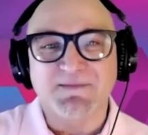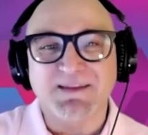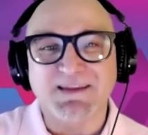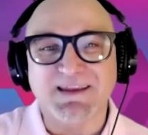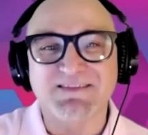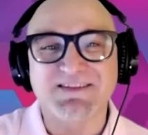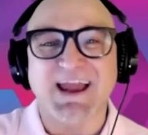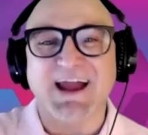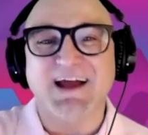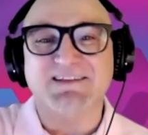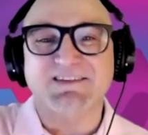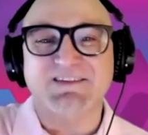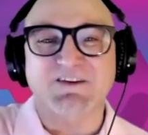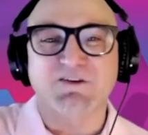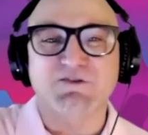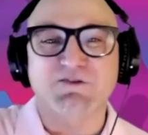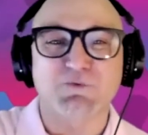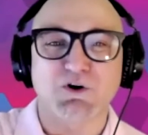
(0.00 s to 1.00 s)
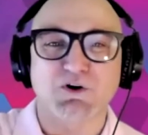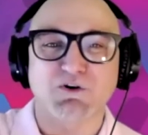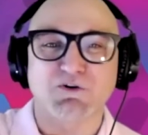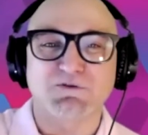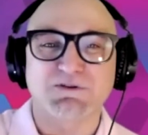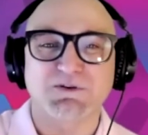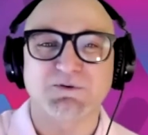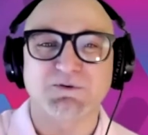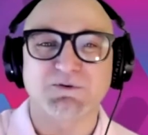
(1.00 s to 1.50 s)
in the outside
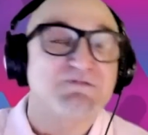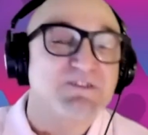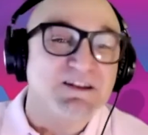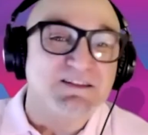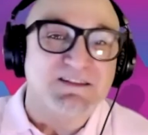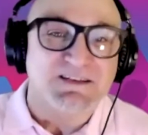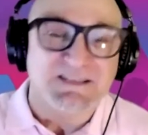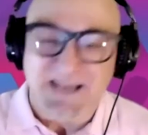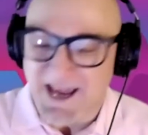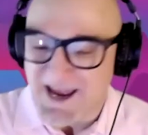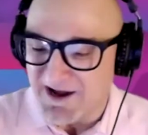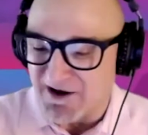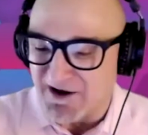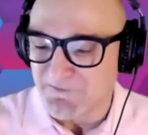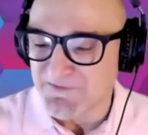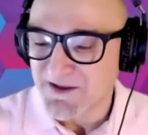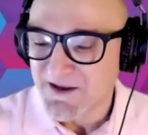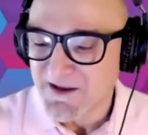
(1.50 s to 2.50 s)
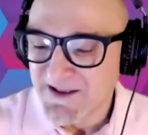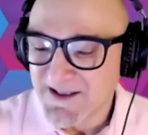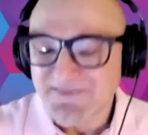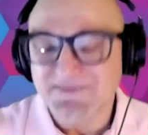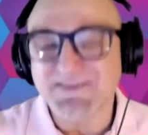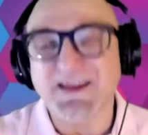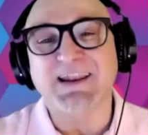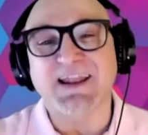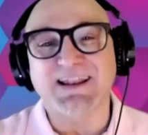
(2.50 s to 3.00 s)
world or even in the town
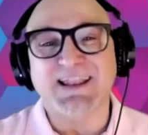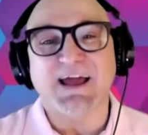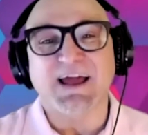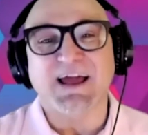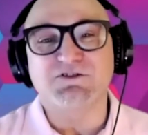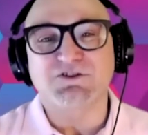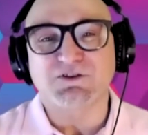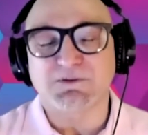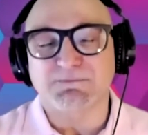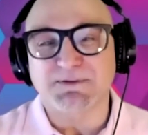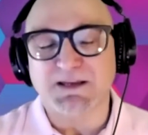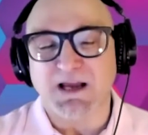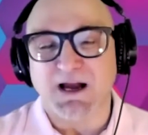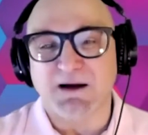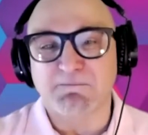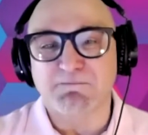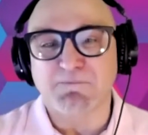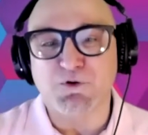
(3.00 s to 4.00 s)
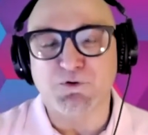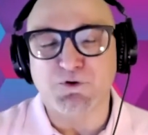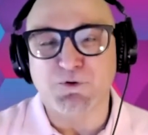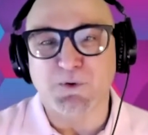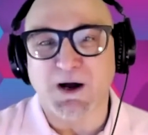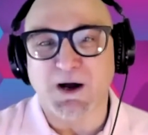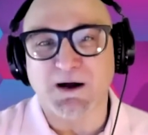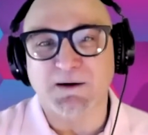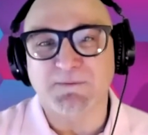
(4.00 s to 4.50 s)
that allowed you to become who you
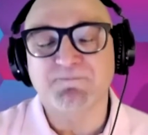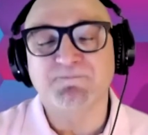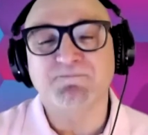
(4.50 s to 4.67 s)
are